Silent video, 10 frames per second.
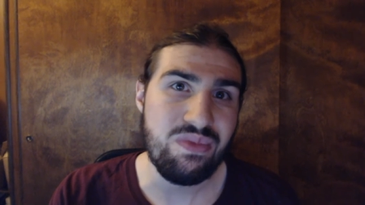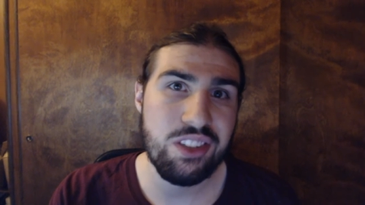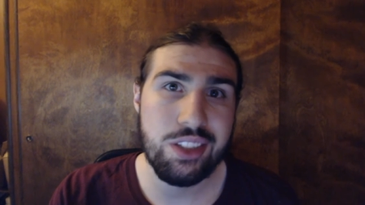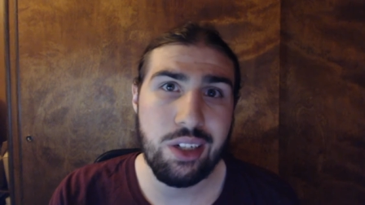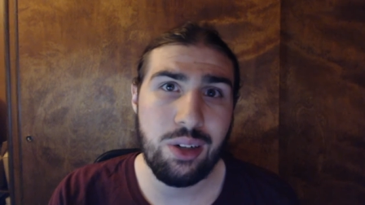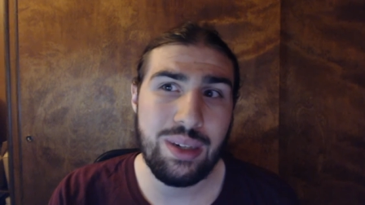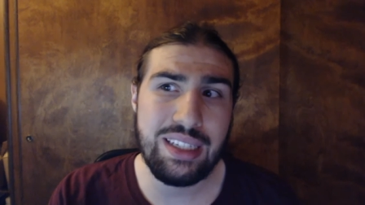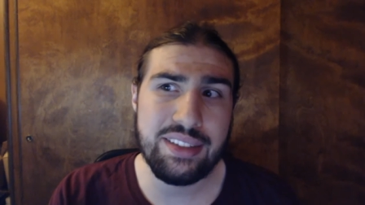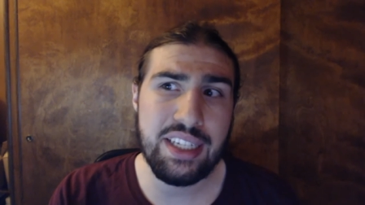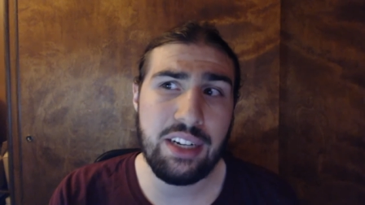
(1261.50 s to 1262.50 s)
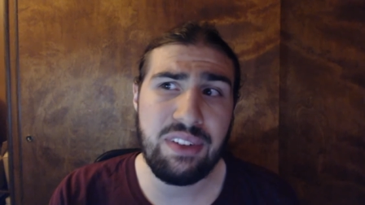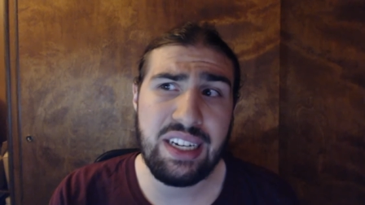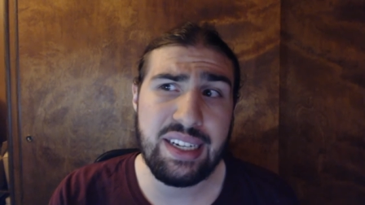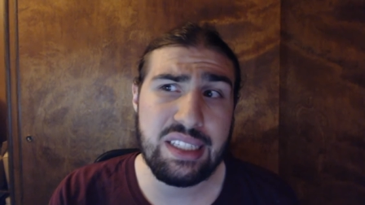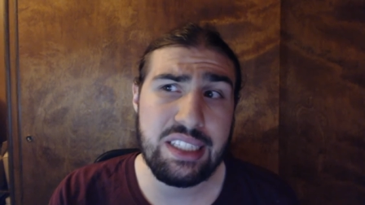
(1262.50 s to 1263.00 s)
So it's kind of
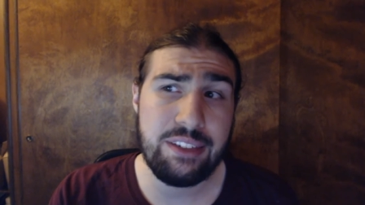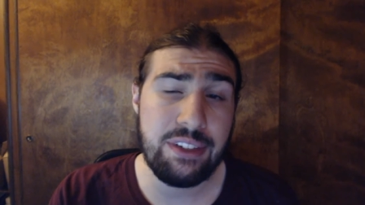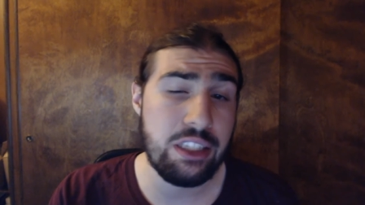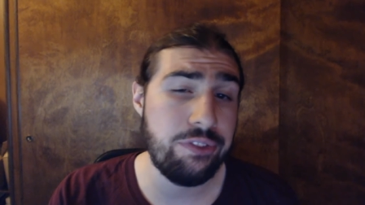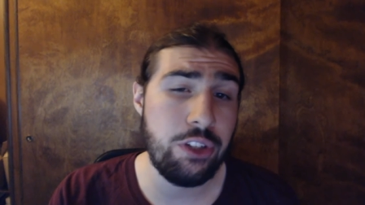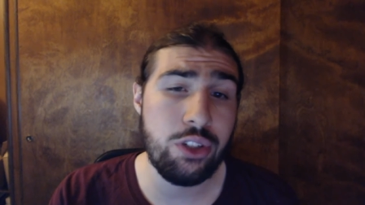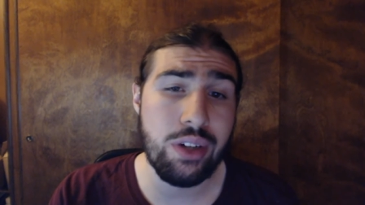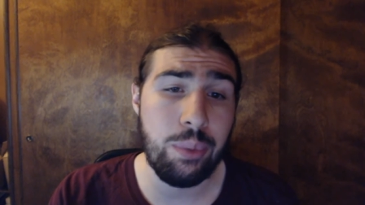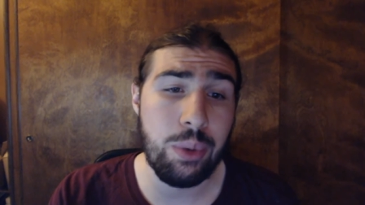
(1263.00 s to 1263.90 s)
inactive. In the future, I